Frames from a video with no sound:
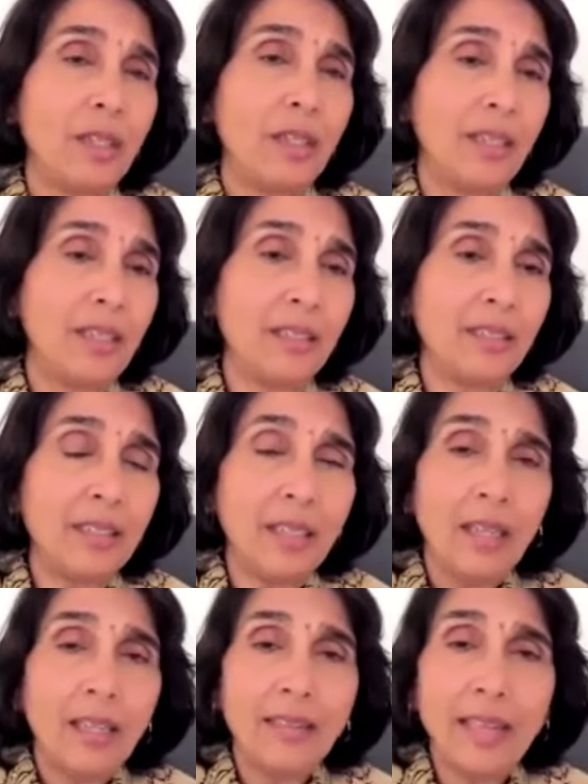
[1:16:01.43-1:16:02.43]
And
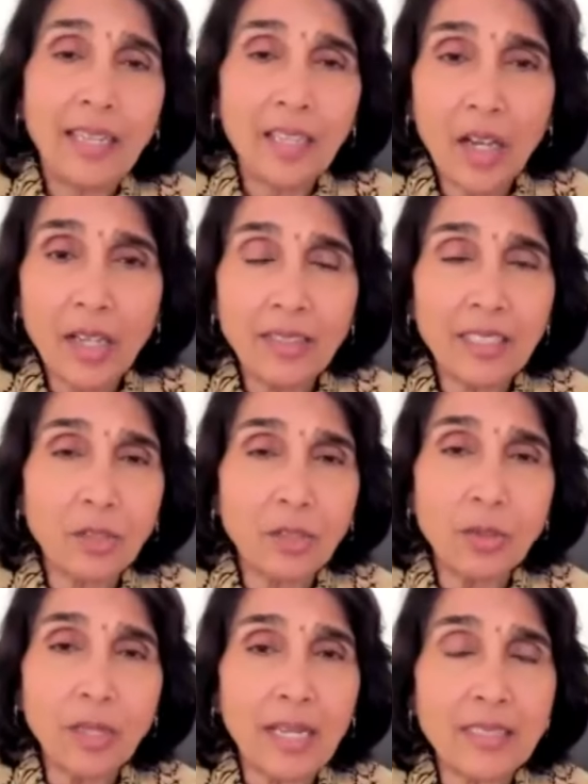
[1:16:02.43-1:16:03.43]
thank God that you
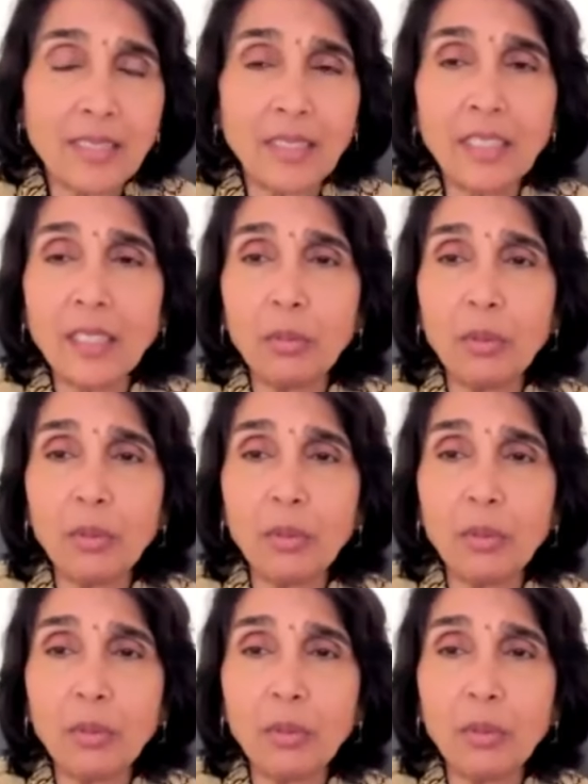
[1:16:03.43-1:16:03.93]
guys are here,